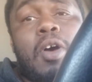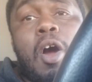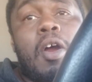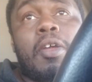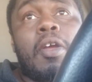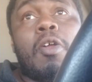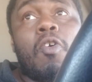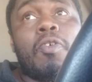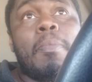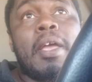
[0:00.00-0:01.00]
arguing
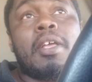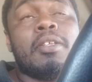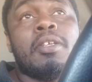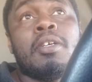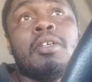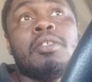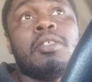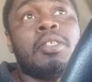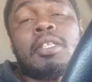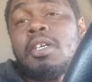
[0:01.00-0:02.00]
over making
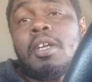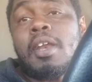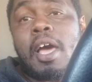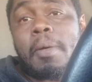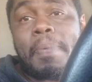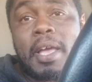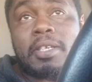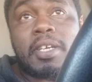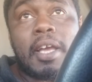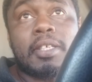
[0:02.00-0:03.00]
$600
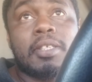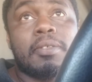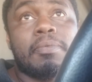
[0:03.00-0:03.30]
paychecks.